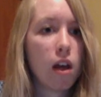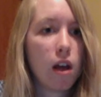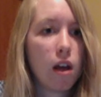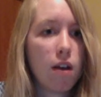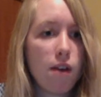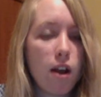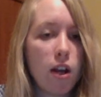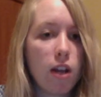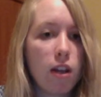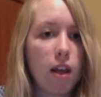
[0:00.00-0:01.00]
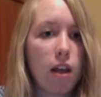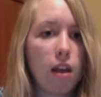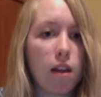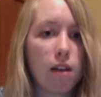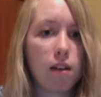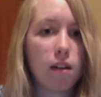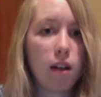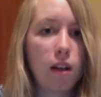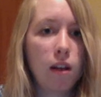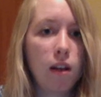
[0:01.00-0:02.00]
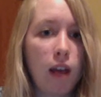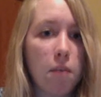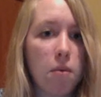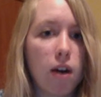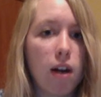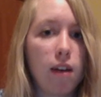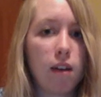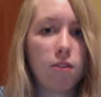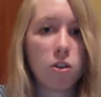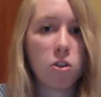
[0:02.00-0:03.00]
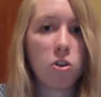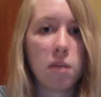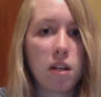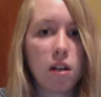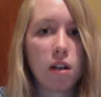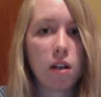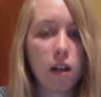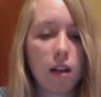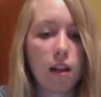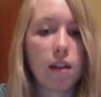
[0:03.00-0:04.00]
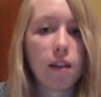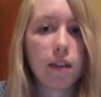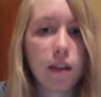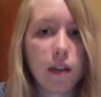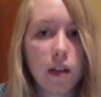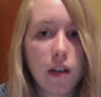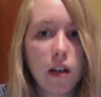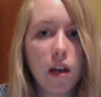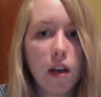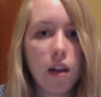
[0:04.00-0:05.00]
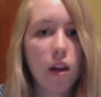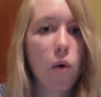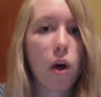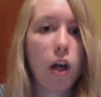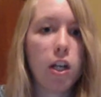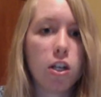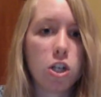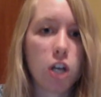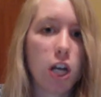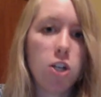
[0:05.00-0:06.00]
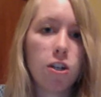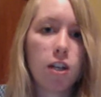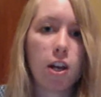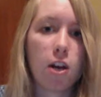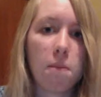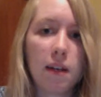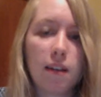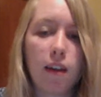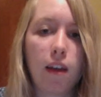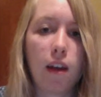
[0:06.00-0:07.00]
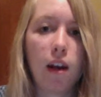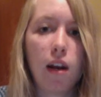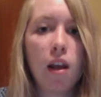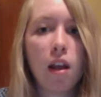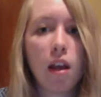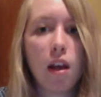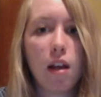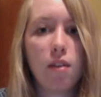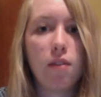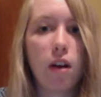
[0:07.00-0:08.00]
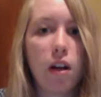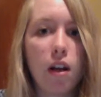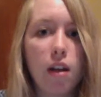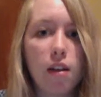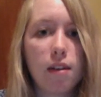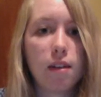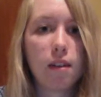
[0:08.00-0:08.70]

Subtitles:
very good thing because it's camera ready. See if I'll zoom in like this, the quality doesn't change. It doesn't get all pixelated. It's very nice.